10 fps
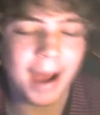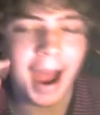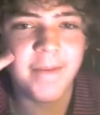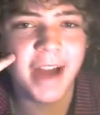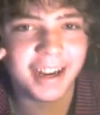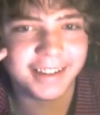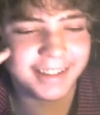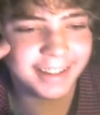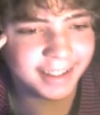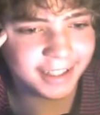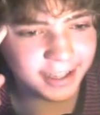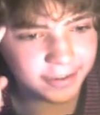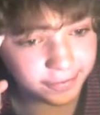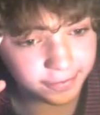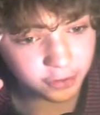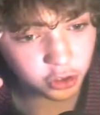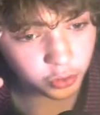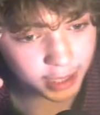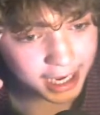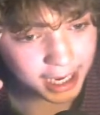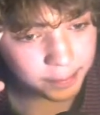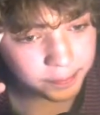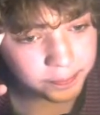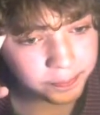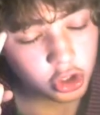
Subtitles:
I'm not sure if Dream